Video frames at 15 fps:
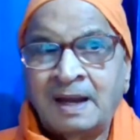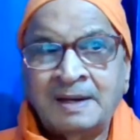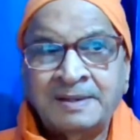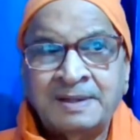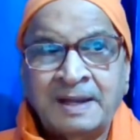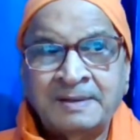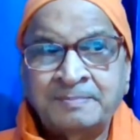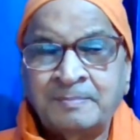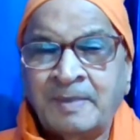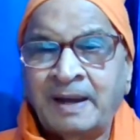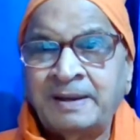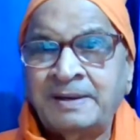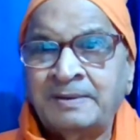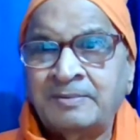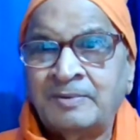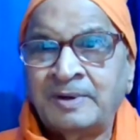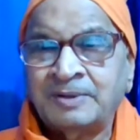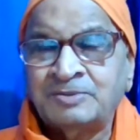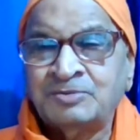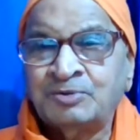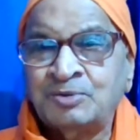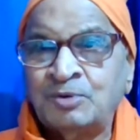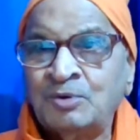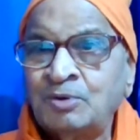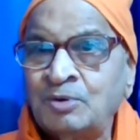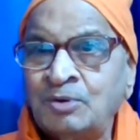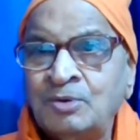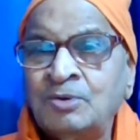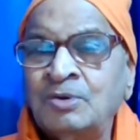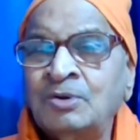And that mind works through